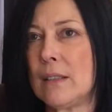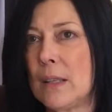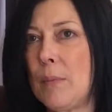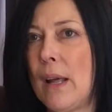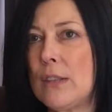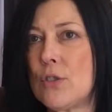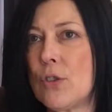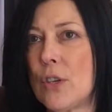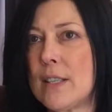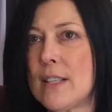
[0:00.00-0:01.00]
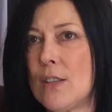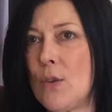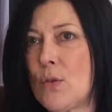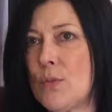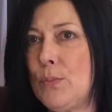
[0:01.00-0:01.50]
like a plaid shirts and
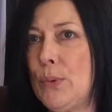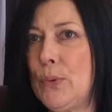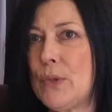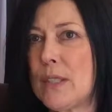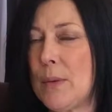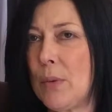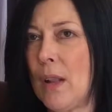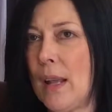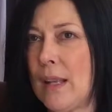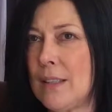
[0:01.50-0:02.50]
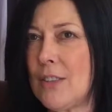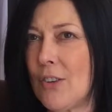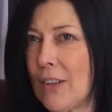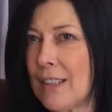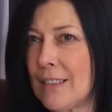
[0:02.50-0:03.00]
those boots, Timberland,
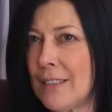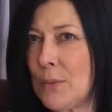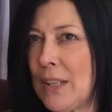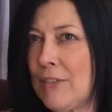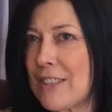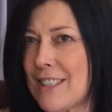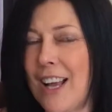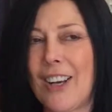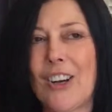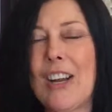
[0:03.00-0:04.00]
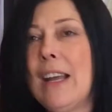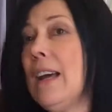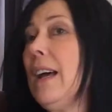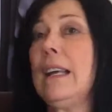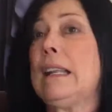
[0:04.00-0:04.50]
like whatever is color.
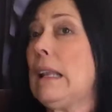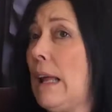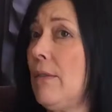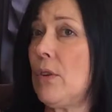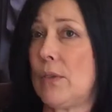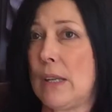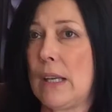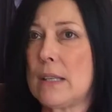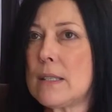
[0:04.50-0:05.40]
They love over there.